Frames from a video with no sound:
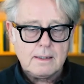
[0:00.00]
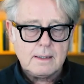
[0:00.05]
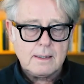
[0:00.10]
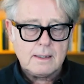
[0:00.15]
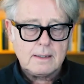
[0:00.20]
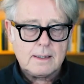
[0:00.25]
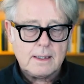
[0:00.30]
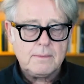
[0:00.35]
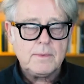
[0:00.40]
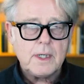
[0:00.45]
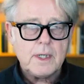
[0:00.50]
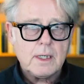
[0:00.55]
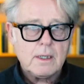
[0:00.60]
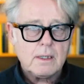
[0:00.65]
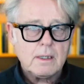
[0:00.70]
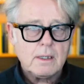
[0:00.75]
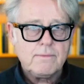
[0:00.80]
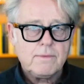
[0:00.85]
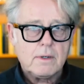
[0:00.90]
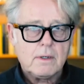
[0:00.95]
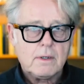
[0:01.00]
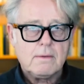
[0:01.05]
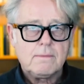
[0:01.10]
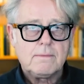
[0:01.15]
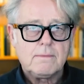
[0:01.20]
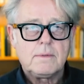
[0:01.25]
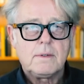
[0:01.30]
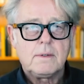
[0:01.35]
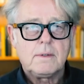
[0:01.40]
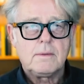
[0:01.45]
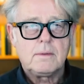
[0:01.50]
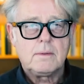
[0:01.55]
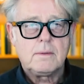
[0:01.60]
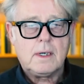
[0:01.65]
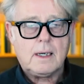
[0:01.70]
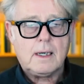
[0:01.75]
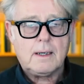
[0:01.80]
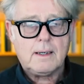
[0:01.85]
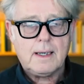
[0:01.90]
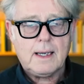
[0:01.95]
then we got involved
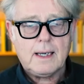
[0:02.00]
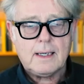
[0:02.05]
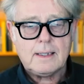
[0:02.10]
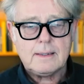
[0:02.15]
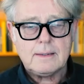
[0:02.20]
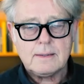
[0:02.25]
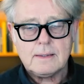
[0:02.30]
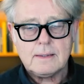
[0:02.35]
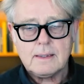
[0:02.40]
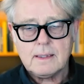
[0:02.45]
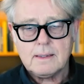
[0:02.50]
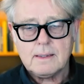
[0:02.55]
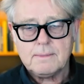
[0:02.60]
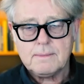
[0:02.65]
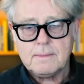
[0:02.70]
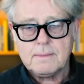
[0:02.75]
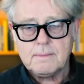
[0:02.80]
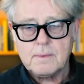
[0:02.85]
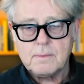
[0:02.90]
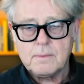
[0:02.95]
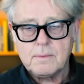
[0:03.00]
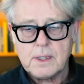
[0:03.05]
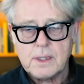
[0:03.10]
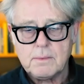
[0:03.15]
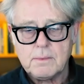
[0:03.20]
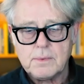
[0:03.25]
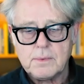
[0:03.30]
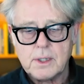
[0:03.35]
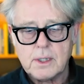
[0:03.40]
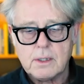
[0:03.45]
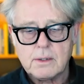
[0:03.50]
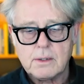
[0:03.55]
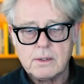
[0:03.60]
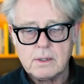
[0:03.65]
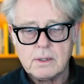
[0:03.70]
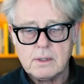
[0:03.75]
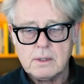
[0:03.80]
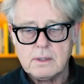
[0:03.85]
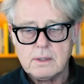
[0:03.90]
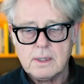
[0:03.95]
uh, and um, we we
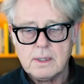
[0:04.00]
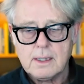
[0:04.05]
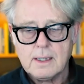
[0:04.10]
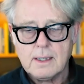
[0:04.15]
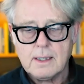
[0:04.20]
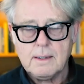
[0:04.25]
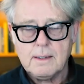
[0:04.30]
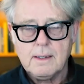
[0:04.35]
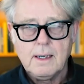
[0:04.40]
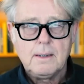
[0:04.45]
could uh,